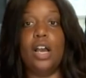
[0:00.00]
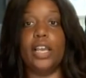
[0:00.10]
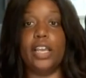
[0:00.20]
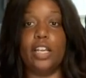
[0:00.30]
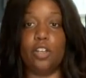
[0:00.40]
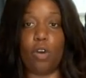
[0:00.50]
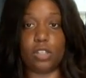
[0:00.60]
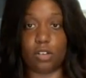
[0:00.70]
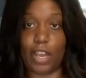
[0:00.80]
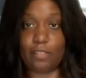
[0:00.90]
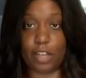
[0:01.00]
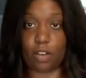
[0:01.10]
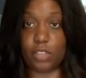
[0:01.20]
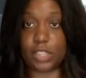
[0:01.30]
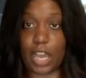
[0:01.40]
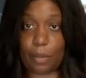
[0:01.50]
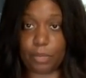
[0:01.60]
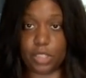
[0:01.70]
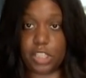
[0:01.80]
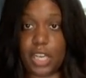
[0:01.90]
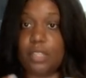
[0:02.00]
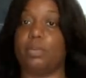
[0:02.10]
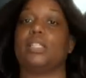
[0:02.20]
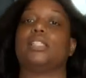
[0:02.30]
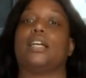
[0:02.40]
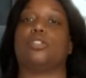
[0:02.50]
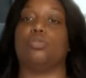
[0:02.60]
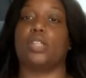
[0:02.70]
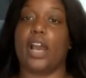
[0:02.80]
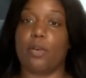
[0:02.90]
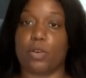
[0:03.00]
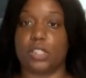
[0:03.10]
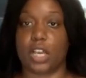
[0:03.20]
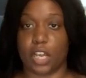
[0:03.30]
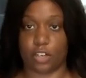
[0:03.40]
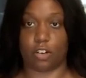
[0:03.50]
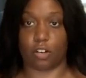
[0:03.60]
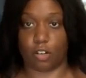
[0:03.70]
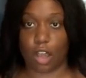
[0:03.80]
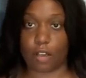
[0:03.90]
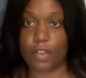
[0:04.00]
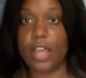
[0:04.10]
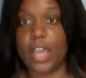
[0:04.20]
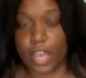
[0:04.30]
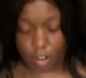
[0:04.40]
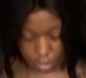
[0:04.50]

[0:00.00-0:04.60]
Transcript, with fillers: Again, you also have that on the top of the chest, but it's not too tight where it's cutting your girl off, and it